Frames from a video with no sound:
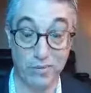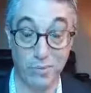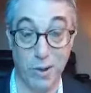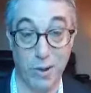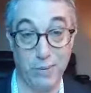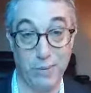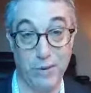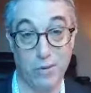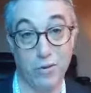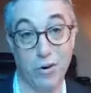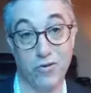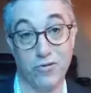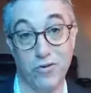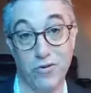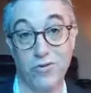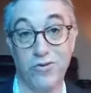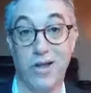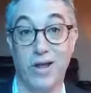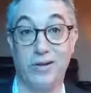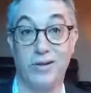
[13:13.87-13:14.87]
Maybe you're
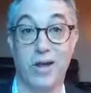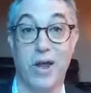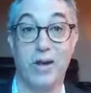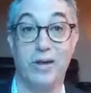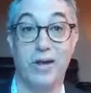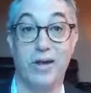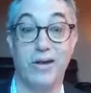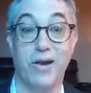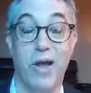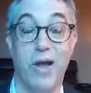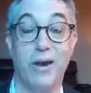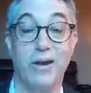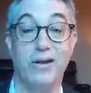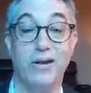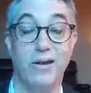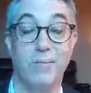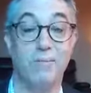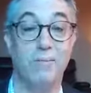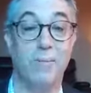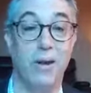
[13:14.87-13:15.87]
also
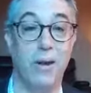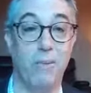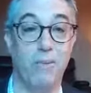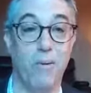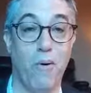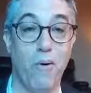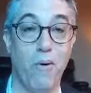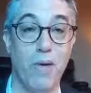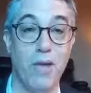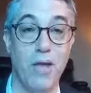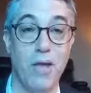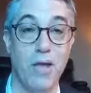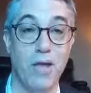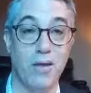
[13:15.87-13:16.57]
1099ing people